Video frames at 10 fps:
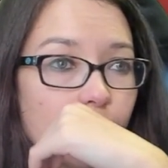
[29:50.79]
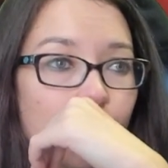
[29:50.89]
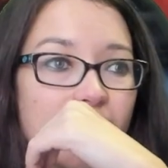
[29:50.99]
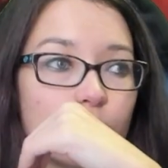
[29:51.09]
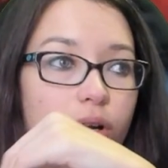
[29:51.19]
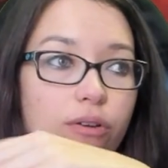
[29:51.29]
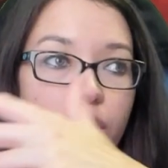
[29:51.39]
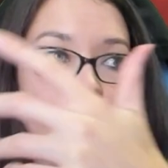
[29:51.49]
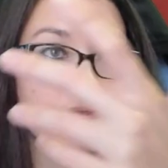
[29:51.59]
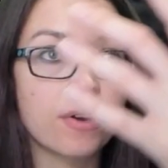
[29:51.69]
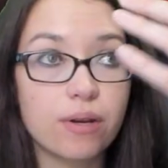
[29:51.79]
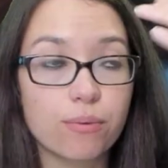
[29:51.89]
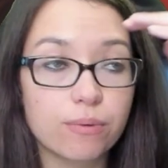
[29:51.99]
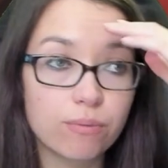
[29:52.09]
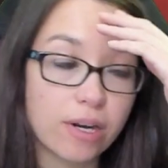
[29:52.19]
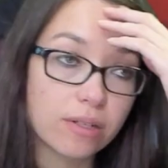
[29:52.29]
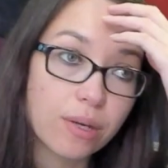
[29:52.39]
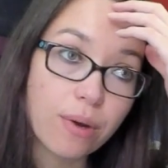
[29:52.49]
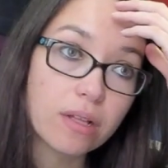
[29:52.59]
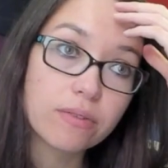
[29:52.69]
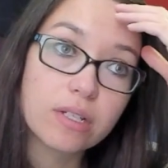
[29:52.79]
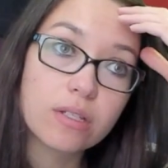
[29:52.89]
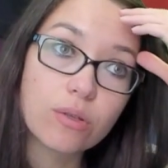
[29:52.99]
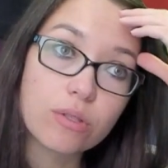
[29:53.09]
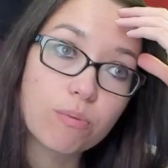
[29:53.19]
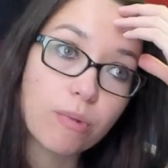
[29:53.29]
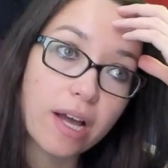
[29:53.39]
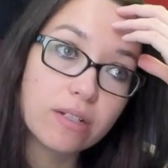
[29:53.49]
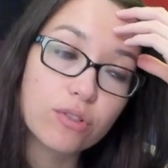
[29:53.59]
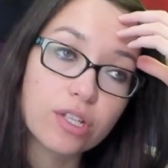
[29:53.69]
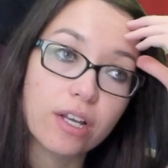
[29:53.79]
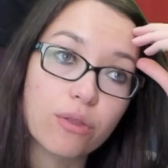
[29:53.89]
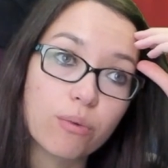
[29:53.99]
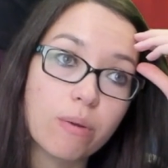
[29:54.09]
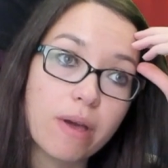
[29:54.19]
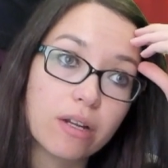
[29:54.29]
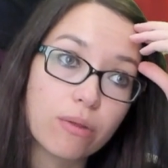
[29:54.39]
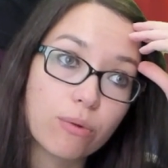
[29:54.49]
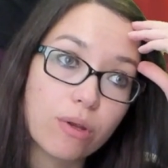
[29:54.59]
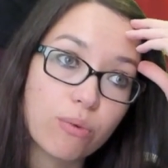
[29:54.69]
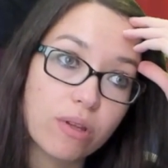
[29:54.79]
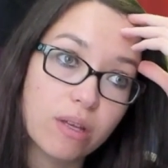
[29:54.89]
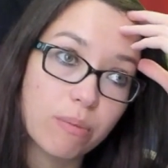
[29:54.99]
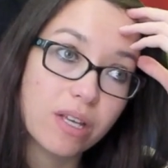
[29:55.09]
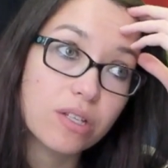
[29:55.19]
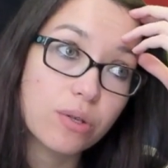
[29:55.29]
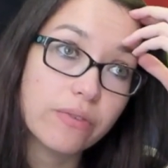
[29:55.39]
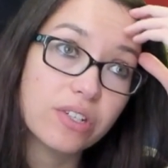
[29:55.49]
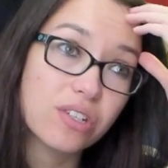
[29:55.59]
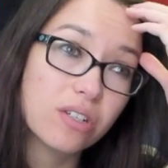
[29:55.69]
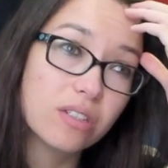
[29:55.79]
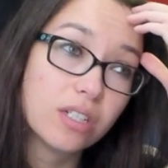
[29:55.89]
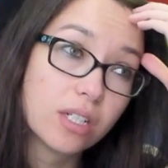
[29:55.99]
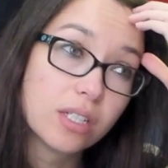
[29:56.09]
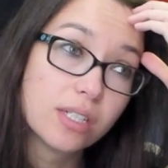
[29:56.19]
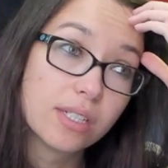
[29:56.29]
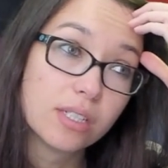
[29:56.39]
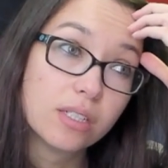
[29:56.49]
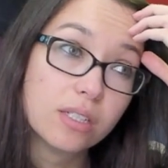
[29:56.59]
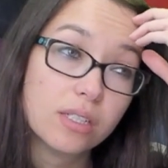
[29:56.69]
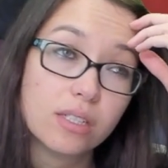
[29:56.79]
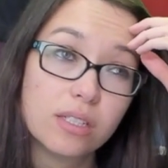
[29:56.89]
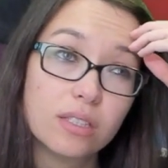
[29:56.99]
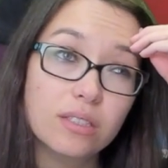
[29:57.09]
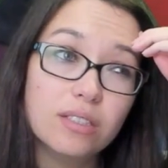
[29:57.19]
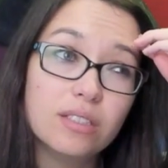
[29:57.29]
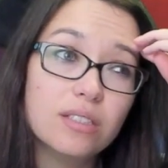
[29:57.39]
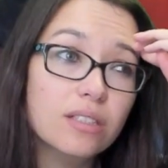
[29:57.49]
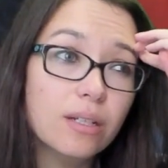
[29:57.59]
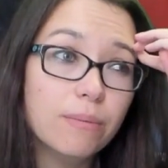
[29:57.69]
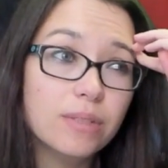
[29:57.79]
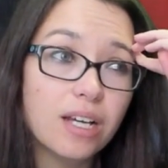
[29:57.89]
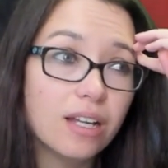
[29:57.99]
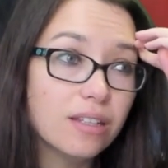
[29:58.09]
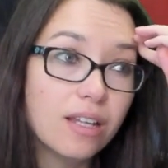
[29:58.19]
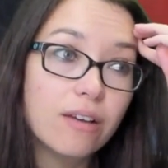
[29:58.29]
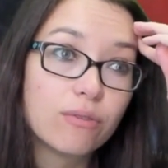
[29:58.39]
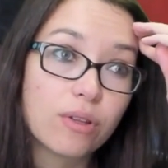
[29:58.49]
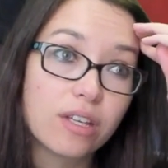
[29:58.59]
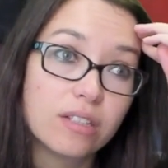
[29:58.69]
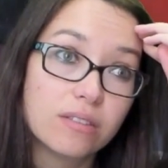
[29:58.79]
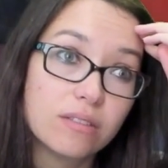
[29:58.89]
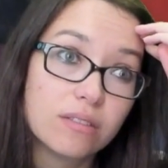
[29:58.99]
Planeswalker thing is very rarely relevant, so it's kind of just like a 3 mana 3/3 that pings you every turn. Yeah, I'm not in love with it.